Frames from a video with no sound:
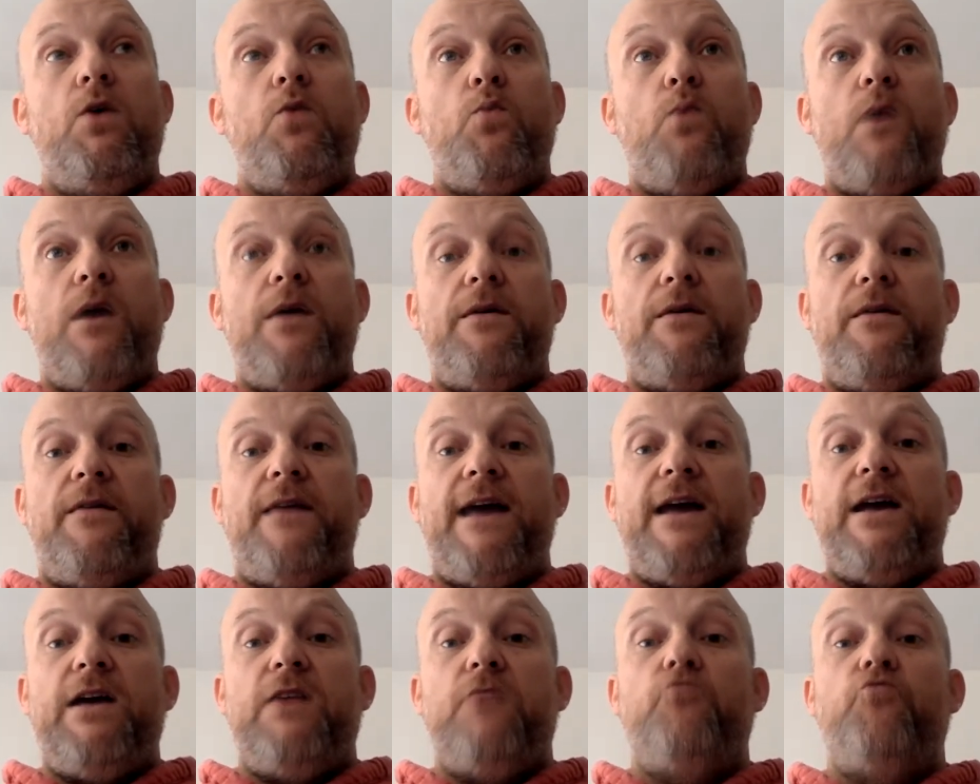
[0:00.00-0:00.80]
whether
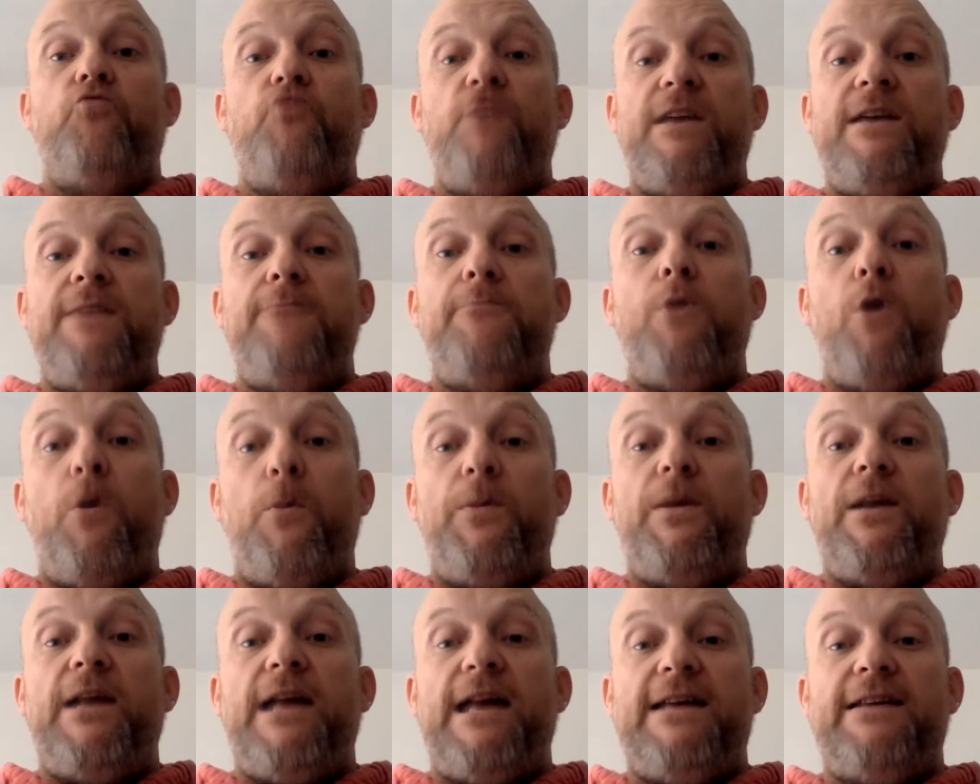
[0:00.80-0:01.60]
they
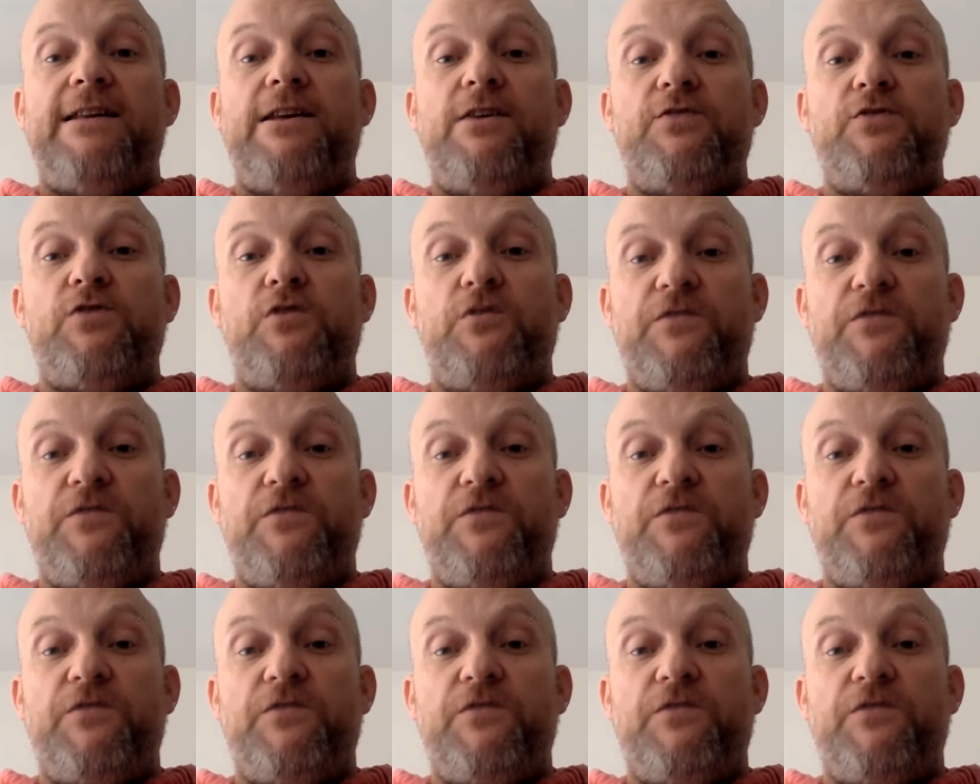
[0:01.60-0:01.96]
repopulate those